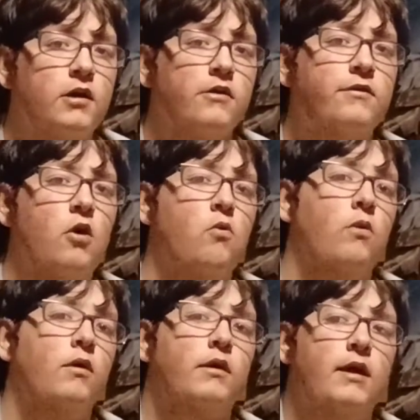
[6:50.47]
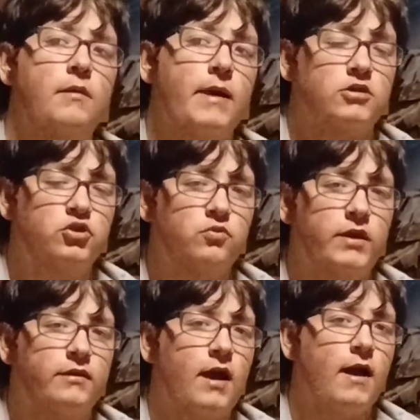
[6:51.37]
So, in about 2
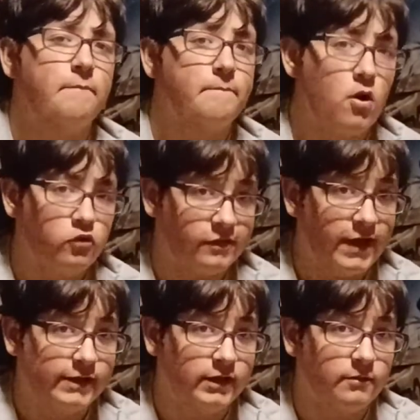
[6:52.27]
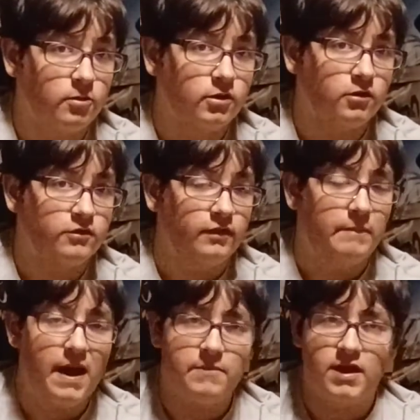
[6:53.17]
weeks, I most likely am going to go see The
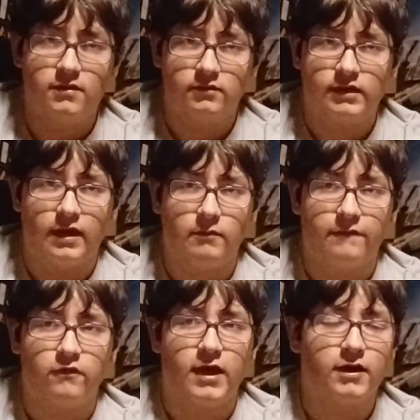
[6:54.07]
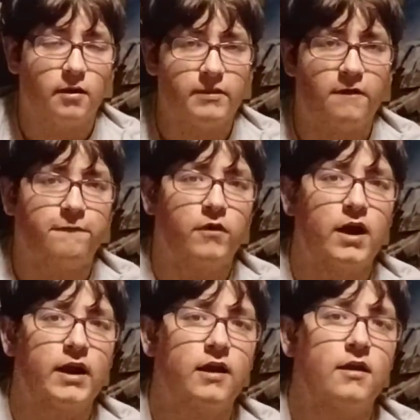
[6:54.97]
Batman. Can't wait for that. It comes out
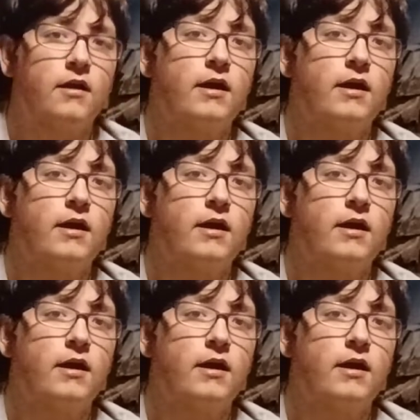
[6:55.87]
Friday.